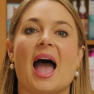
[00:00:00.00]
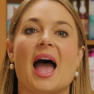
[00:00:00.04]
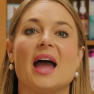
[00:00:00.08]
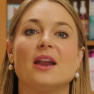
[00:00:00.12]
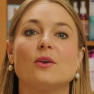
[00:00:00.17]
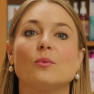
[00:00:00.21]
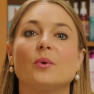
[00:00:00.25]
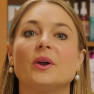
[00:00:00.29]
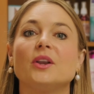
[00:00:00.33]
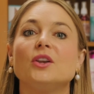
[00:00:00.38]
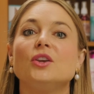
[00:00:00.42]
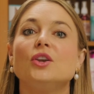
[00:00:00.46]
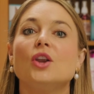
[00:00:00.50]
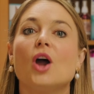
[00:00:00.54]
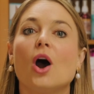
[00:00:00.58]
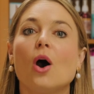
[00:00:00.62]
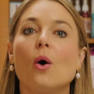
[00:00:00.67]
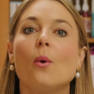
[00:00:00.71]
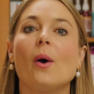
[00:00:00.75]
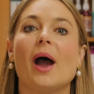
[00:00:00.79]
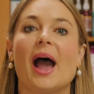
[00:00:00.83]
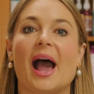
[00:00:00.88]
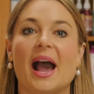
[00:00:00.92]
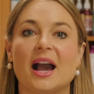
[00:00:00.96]
And when
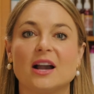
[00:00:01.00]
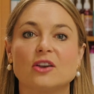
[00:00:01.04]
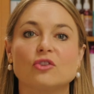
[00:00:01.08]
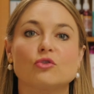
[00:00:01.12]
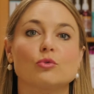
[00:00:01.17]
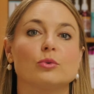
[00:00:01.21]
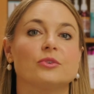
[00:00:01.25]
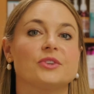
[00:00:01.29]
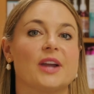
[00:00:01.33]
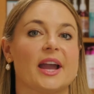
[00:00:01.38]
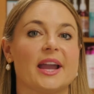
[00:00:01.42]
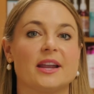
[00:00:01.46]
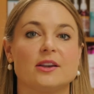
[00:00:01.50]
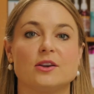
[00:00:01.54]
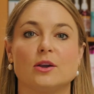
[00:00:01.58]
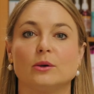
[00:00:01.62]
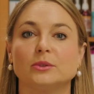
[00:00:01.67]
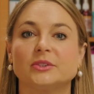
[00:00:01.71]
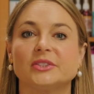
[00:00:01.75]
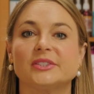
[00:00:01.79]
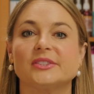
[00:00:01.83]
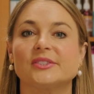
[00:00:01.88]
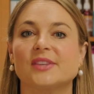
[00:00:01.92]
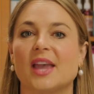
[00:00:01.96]
no actual
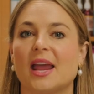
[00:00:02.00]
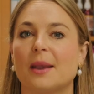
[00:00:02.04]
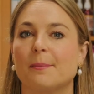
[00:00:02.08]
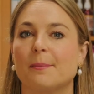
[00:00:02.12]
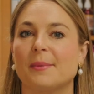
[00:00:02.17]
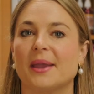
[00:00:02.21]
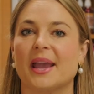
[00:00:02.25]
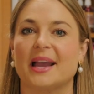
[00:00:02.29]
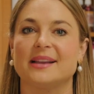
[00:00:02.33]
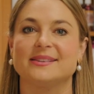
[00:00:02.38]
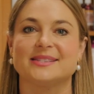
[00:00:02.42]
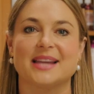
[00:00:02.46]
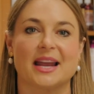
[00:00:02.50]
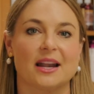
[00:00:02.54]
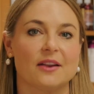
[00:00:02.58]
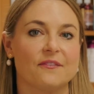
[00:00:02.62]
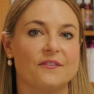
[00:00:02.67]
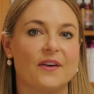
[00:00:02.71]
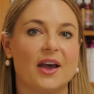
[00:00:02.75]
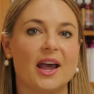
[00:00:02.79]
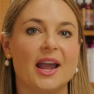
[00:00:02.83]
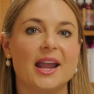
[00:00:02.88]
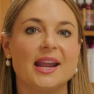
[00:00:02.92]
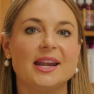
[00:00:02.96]
diagnosis can be
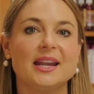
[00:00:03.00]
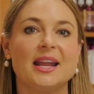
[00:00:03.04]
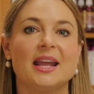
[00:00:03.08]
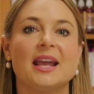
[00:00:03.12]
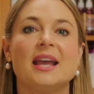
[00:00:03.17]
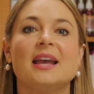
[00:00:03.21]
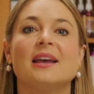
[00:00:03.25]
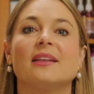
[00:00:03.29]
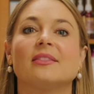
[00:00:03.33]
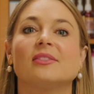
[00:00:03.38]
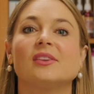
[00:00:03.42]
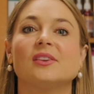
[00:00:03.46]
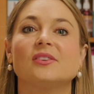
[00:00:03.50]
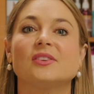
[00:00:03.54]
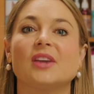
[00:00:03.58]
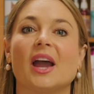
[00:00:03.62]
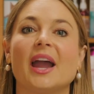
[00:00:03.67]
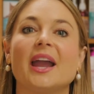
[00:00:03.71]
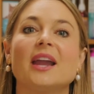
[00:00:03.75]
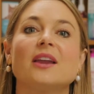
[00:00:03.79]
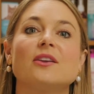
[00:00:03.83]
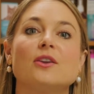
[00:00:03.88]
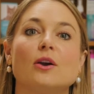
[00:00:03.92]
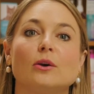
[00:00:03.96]
identified, the
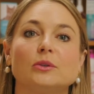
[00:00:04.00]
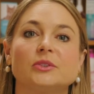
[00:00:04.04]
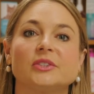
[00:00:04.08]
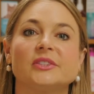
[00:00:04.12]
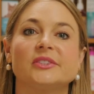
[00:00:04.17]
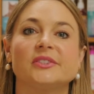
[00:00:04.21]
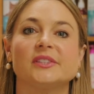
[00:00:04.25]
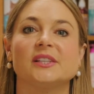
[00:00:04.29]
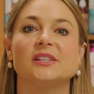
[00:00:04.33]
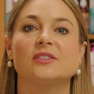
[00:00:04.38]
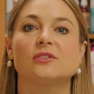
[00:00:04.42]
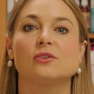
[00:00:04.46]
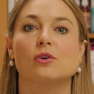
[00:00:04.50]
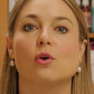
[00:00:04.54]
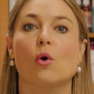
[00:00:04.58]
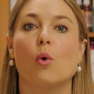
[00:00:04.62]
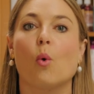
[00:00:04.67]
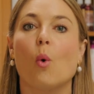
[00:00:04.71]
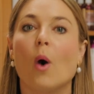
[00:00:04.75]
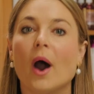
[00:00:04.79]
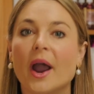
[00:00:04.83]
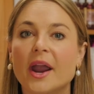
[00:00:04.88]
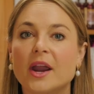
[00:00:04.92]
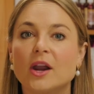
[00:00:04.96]
diagnosis is
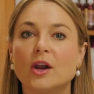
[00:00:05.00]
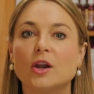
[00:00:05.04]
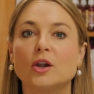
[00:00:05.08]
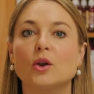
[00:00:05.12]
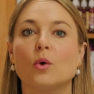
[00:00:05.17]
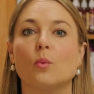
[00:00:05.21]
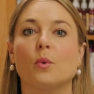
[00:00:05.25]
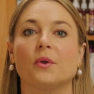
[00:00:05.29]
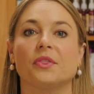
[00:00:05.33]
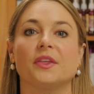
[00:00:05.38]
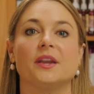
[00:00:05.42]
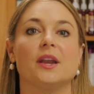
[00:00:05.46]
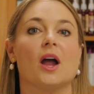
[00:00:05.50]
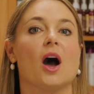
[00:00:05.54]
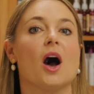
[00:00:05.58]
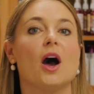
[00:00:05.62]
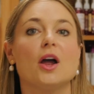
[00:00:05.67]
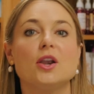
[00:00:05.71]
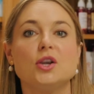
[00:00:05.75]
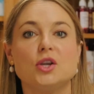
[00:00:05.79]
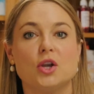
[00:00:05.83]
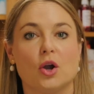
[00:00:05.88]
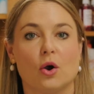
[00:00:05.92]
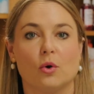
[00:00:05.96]
acquired with an
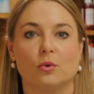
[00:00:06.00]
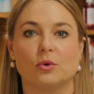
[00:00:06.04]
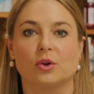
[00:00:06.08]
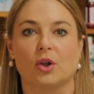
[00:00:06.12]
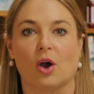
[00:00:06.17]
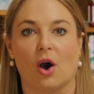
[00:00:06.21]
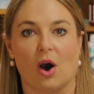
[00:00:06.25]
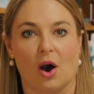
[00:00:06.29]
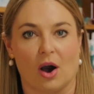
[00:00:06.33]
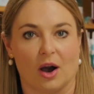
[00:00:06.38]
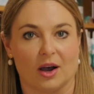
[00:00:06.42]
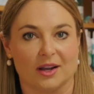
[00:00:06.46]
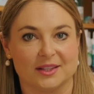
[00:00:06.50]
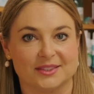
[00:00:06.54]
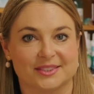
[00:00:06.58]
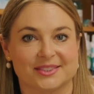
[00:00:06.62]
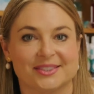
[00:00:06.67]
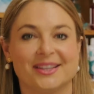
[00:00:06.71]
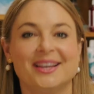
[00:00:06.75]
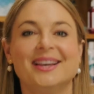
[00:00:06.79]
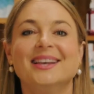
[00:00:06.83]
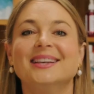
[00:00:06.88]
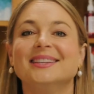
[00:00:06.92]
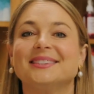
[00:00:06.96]
unknown cause.
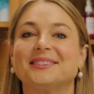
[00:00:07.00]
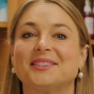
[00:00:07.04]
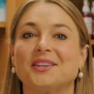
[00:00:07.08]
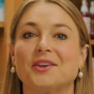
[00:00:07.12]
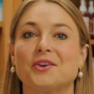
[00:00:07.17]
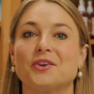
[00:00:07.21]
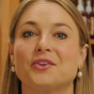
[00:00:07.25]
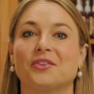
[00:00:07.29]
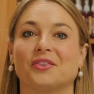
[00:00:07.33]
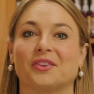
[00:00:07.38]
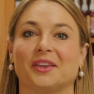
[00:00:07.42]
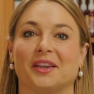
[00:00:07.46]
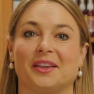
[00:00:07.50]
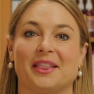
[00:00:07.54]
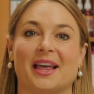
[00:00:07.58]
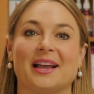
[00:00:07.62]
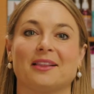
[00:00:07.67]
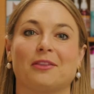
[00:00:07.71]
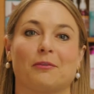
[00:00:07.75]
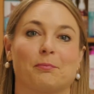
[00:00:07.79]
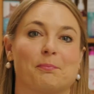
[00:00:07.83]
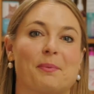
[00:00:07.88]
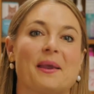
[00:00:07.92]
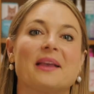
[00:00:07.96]
Seriously,
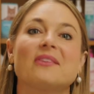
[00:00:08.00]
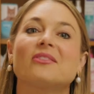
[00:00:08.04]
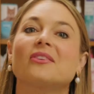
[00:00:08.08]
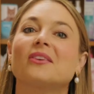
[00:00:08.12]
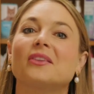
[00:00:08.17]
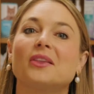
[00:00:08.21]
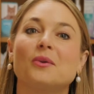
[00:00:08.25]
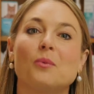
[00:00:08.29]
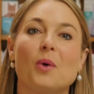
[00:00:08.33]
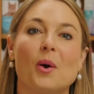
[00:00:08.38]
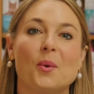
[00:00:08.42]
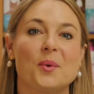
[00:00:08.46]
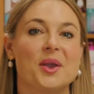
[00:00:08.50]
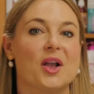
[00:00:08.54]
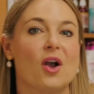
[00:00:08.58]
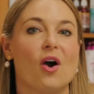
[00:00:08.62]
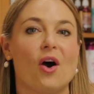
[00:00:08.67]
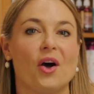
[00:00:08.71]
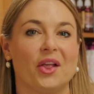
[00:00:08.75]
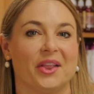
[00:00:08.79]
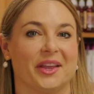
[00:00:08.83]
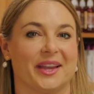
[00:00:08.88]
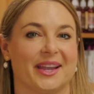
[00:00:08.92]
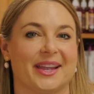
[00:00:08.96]
that's basically what we
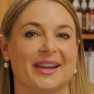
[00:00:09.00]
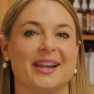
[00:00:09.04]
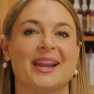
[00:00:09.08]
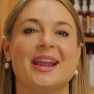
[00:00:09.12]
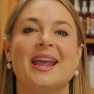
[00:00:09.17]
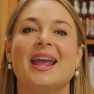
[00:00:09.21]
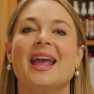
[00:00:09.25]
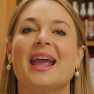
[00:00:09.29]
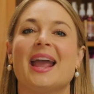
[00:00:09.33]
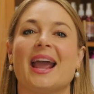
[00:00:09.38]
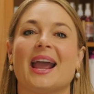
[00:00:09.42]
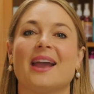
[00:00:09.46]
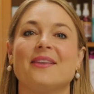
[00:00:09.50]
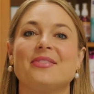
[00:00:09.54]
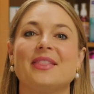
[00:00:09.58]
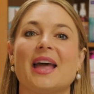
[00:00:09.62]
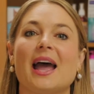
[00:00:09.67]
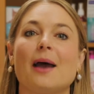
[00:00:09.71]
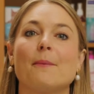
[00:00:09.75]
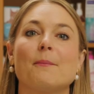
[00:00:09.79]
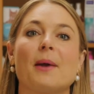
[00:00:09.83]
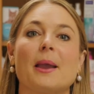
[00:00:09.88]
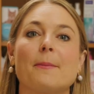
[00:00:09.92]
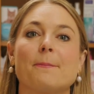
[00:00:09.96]
call it. And
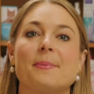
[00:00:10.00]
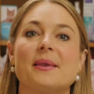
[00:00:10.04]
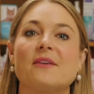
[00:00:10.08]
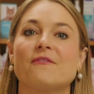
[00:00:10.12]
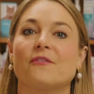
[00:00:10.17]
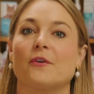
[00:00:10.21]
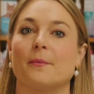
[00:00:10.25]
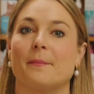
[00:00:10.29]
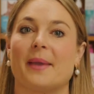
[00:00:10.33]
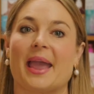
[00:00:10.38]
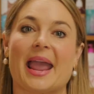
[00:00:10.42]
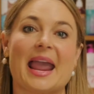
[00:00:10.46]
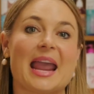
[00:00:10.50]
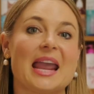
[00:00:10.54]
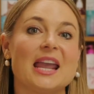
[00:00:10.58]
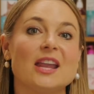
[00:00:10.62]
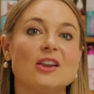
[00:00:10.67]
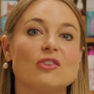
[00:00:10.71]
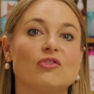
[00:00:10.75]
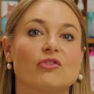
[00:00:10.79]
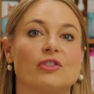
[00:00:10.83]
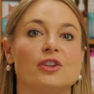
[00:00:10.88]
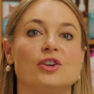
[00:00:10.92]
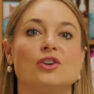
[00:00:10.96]
that might be from
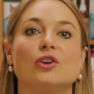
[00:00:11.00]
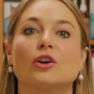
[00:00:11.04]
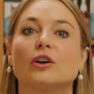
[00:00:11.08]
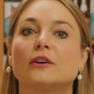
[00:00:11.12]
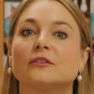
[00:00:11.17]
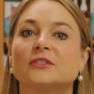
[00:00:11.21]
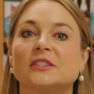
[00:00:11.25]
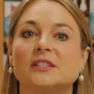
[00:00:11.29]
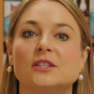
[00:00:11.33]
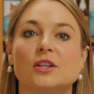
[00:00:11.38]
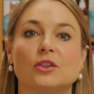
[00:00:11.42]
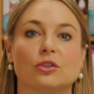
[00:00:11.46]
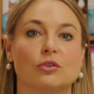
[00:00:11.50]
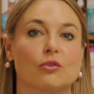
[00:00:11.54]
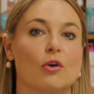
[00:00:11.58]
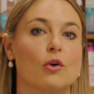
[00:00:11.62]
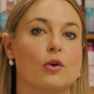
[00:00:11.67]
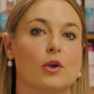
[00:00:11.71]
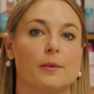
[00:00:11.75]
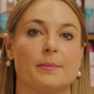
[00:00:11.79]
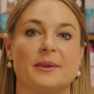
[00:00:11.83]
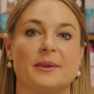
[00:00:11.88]
age, the nerves in the throat could